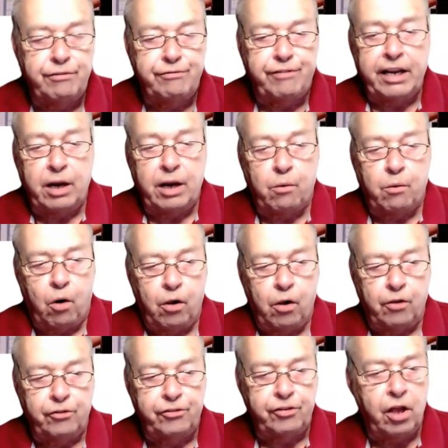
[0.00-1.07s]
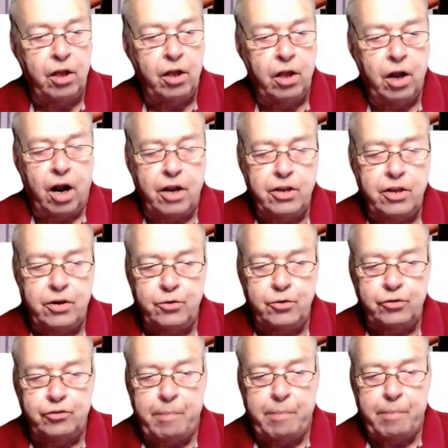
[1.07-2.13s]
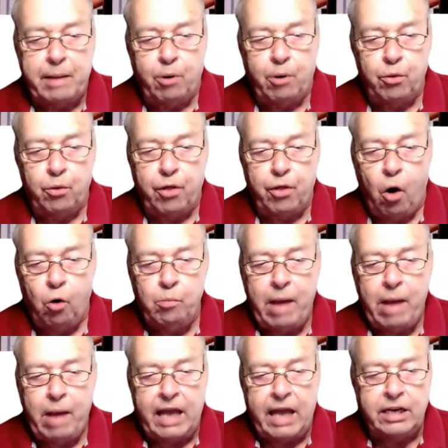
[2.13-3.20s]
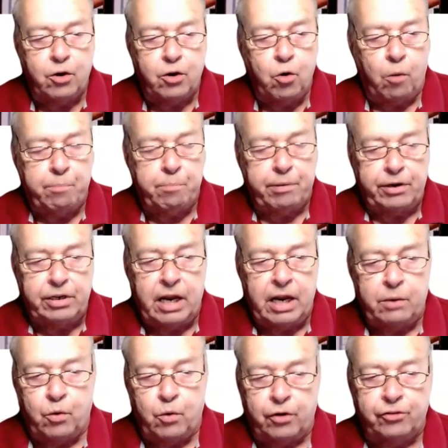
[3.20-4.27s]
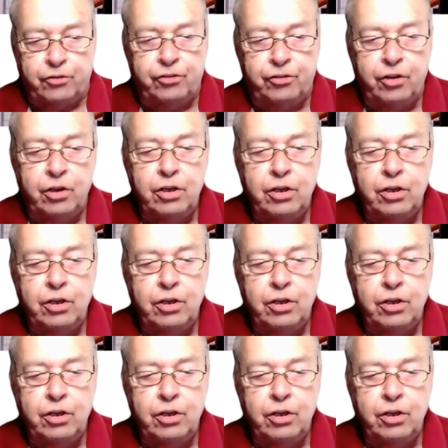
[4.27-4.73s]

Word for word: Firewalls are used by both home and corporate networks